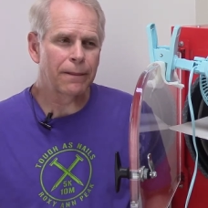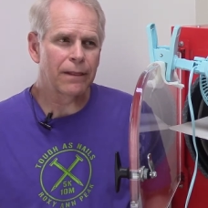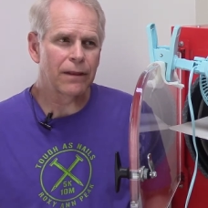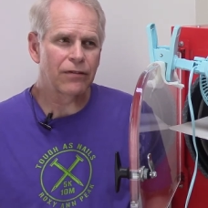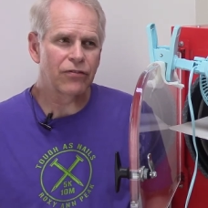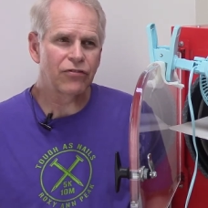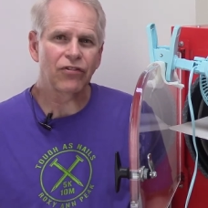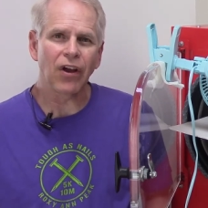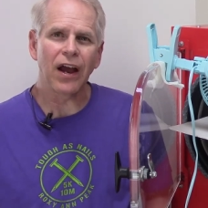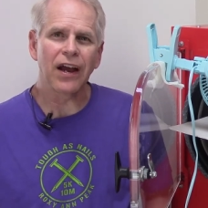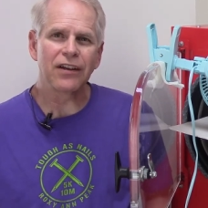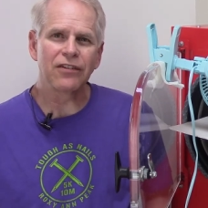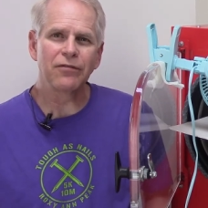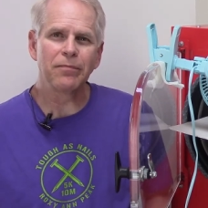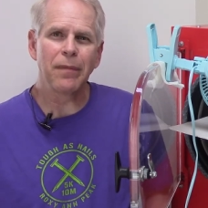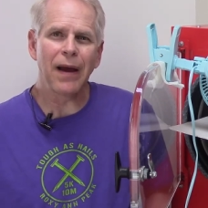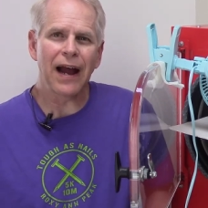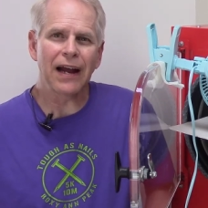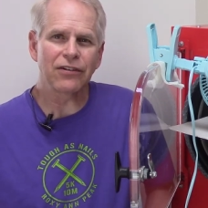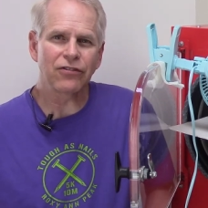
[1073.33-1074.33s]
size
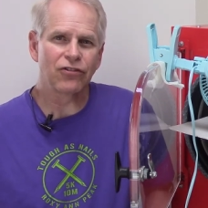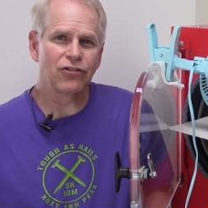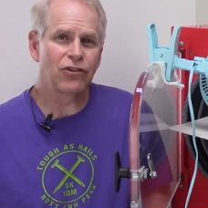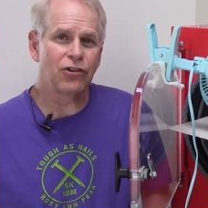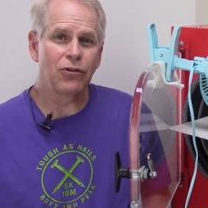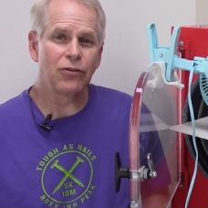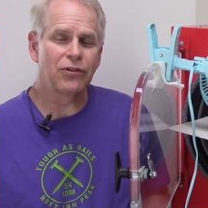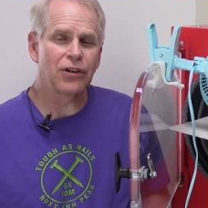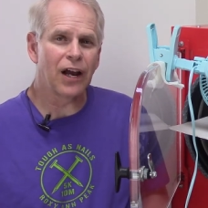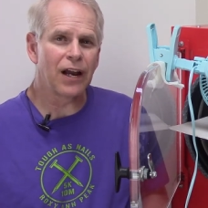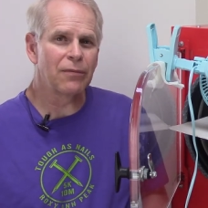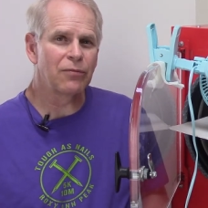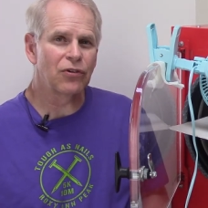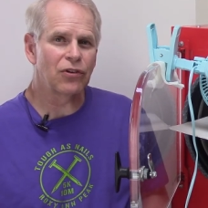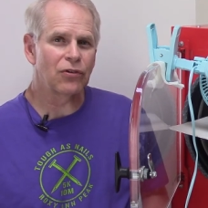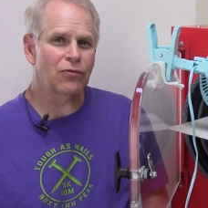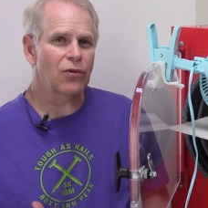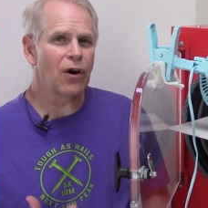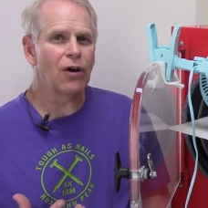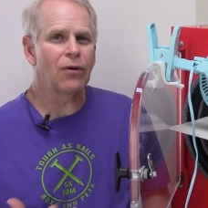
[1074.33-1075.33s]
batch two times
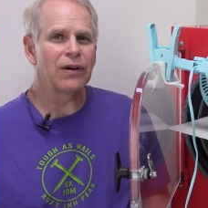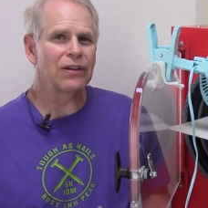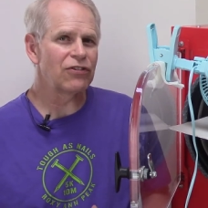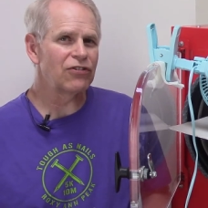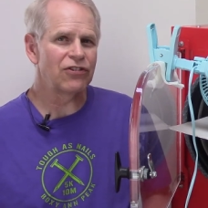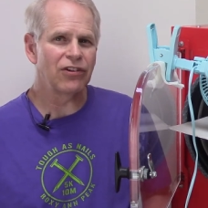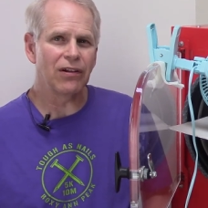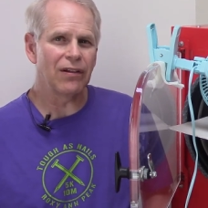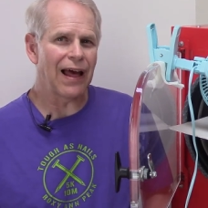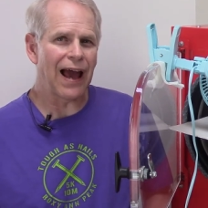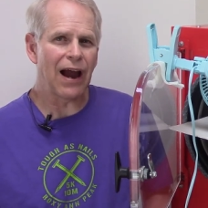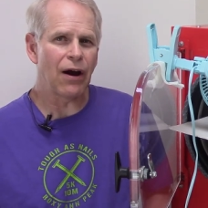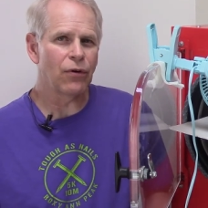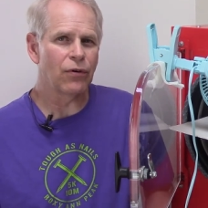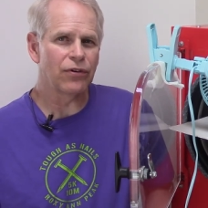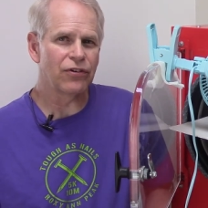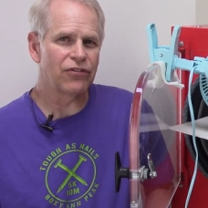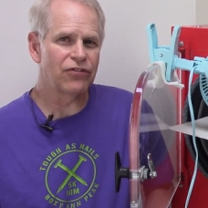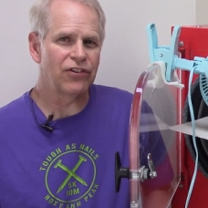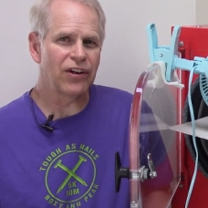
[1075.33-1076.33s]
in a row, it's still
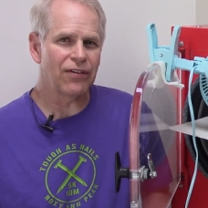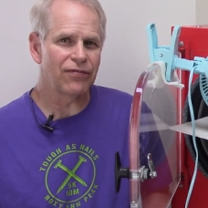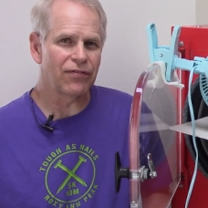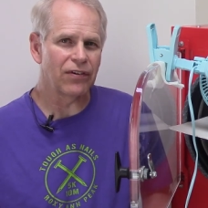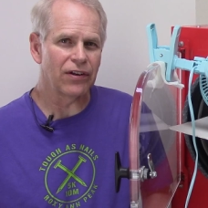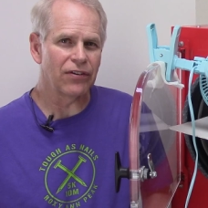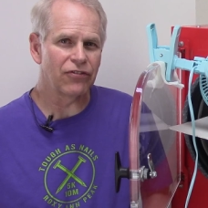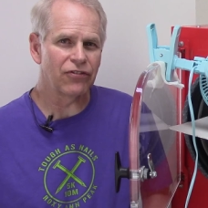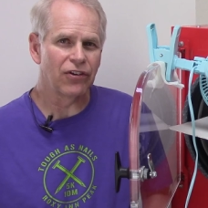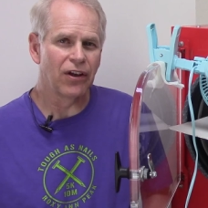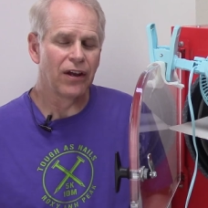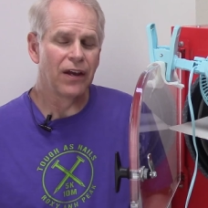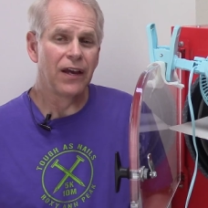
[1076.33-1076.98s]
hours difference.